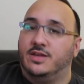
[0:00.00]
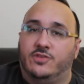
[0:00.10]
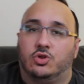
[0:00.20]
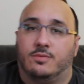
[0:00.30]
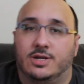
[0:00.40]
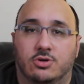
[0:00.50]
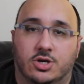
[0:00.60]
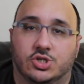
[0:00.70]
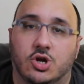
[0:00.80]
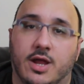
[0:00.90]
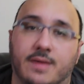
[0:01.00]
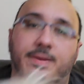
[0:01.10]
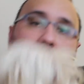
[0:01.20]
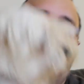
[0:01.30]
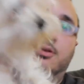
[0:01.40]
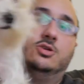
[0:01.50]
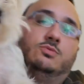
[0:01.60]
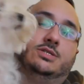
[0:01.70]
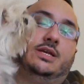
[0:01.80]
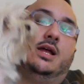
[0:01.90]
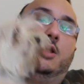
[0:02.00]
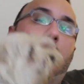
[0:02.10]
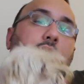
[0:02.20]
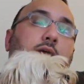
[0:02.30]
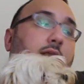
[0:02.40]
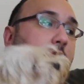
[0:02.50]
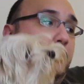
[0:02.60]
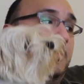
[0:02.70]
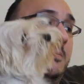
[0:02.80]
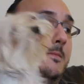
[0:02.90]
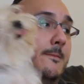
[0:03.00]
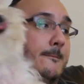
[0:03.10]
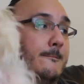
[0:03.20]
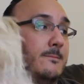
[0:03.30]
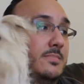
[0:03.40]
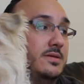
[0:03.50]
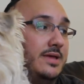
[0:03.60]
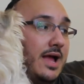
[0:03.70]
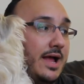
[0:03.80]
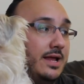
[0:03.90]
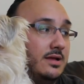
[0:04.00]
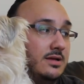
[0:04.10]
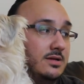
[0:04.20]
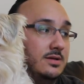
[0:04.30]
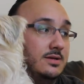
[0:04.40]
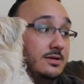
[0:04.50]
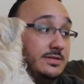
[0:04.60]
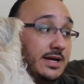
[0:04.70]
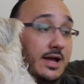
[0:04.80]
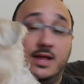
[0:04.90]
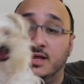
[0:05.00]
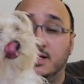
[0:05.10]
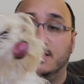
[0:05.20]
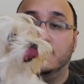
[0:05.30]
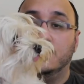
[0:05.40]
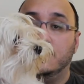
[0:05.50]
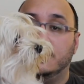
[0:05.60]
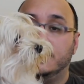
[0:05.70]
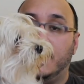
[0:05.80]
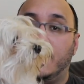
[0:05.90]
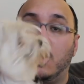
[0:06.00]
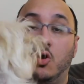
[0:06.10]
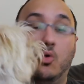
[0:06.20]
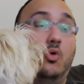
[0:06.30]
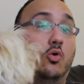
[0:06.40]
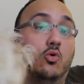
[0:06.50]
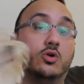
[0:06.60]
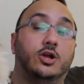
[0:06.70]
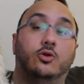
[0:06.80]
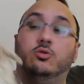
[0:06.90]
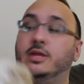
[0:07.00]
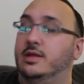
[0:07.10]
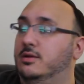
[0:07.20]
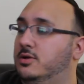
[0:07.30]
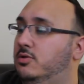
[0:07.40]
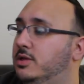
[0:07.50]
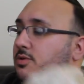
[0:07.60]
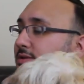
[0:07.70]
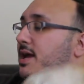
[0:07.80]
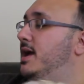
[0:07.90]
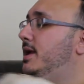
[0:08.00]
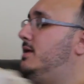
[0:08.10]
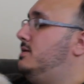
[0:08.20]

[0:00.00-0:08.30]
the future. My dog is crying. Bella just wants to say hello. Hello. Say hi. Say hi. Say hi. Oh, cannoli. Cannoli, you want to say hi?